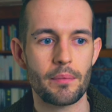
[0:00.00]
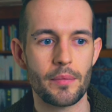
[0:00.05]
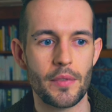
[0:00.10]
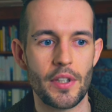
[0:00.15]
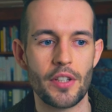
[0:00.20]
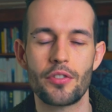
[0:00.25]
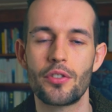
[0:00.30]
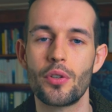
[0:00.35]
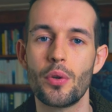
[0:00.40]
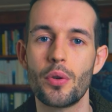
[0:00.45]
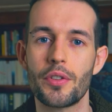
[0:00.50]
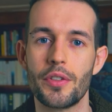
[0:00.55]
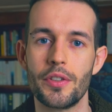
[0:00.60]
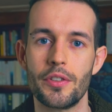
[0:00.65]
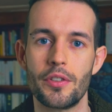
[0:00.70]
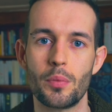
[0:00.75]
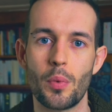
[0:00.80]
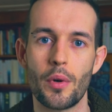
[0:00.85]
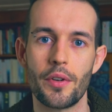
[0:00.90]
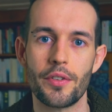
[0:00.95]

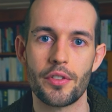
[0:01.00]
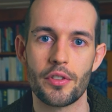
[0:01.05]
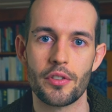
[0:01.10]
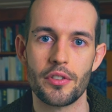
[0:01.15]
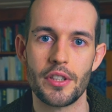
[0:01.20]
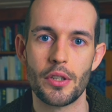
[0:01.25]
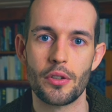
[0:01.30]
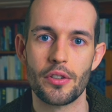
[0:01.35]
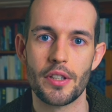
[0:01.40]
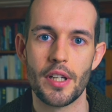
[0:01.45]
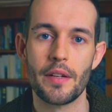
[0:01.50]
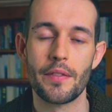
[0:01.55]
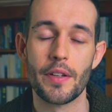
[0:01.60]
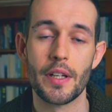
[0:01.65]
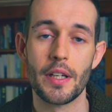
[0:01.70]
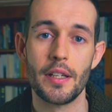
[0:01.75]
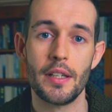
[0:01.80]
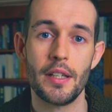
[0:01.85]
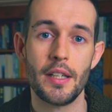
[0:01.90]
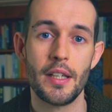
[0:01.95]
distorted to one degree or
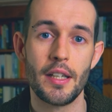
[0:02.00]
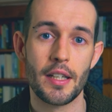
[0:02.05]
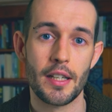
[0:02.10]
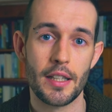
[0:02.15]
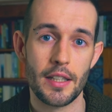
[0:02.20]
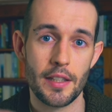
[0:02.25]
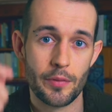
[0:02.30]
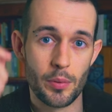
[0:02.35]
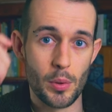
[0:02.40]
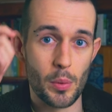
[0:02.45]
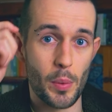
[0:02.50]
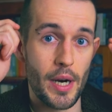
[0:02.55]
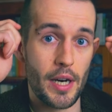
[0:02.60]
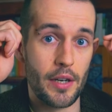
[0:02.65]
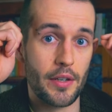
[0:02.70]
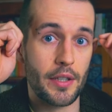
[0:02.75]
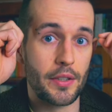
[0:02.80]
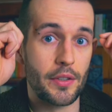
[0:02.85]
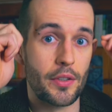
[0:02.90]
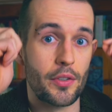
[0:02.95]
another. And if we're
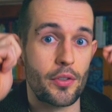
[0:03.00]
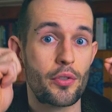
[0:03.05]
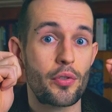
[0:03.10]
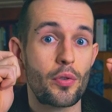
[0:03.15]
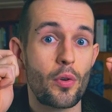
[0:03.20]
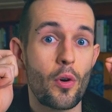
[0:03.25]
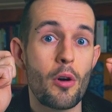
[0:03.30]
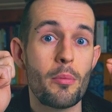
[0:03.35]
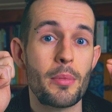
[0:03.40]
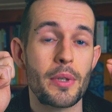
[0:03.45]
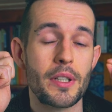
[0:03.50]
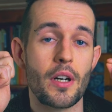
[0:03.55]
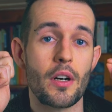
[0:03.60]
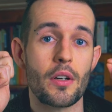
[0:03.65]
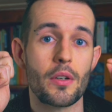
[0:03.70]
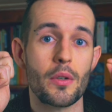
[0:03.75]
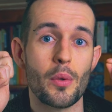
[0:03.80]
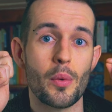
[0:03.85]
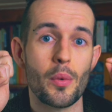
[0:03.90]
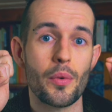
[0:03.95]
wearing the trauma
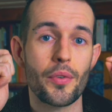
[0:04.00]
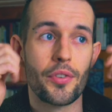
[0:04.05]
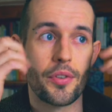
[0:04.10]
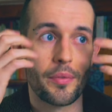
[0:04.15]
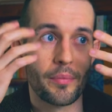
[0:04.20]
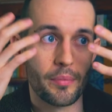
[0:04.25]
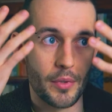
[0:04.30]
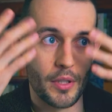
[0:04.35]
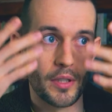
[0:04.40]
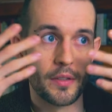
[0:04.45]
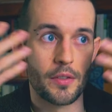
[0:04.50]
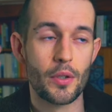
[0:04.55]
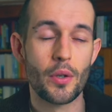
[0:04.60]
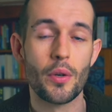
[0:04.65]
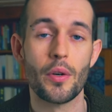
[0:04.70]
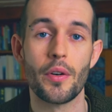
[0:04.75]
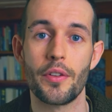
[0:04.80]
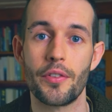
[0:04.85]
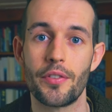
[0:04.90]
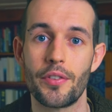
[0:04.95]
goggles, of
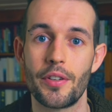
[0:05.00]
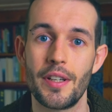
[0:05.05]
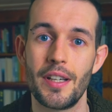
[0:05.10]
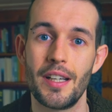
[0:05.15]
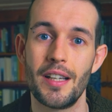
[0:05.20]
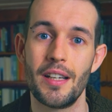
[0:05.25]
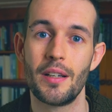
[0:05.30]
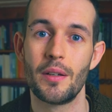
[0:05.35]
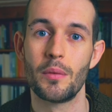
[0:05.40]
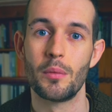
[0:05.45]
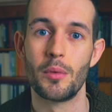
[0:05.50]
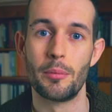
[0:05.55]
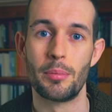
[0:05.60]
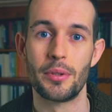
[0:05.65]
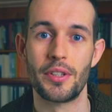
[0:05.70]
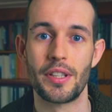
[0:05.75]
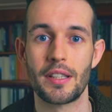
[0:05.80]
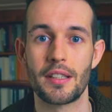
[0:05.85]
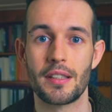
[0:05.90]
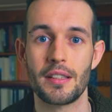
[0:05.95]
course, we're
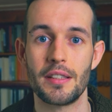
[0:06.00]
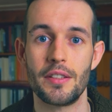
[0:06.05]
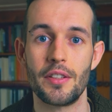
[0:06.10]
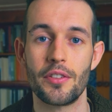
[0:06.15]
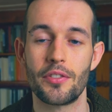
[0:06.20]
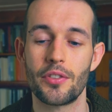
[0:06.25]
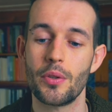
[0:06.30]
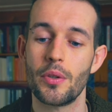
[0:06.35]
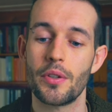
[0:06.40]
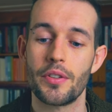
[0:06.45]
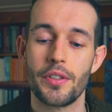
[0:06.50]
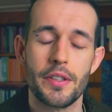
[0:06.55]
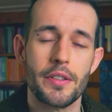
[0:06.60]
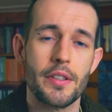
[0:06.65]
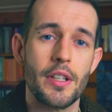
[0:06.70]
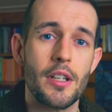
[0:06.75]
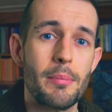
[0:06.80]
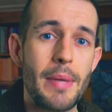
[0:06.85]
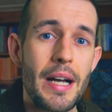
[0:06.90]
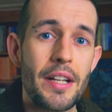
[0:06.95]
particularly distorted.
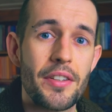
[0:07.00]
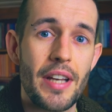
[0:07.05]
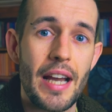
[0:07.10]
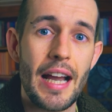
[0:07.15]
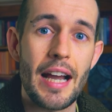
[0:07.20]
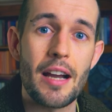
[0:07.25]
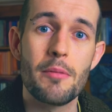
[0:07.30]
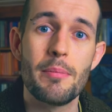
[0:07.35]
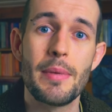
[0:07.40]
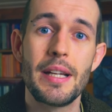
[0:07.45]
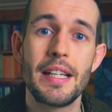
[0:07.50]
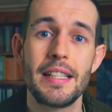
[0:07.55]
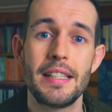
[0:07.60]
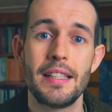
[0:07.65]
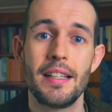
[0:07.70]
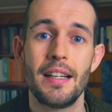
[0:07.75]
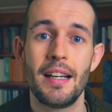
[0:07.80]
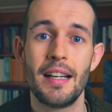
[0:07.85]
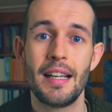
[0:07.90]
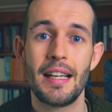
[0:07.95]
And no matter how many